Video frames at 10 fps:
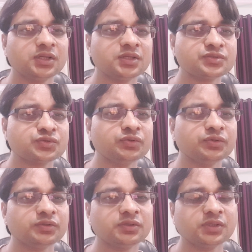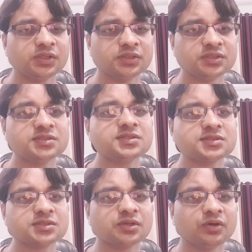So this is
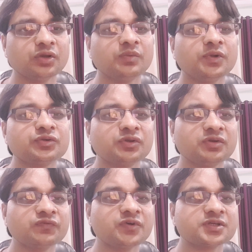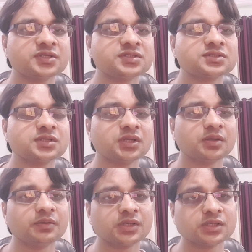all about tuning fork test.
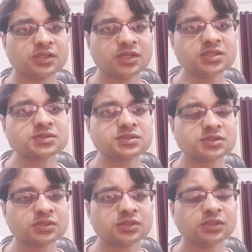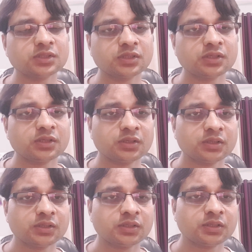In next
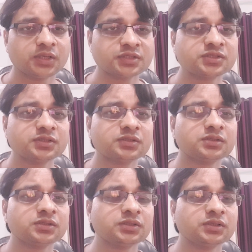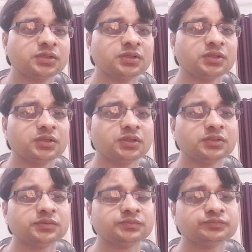lecture,
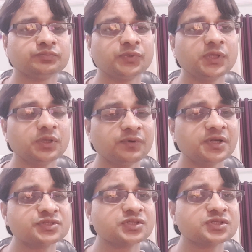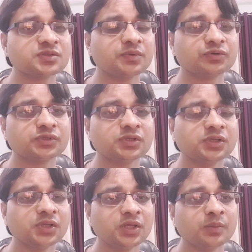we will discuss about the
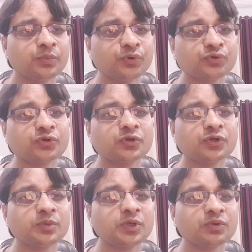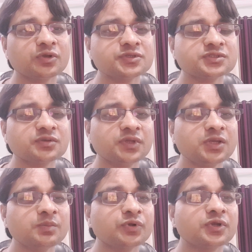pivot tone audiometry, because it's a very
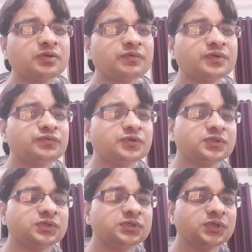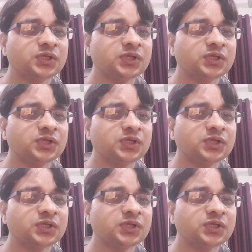important topic for the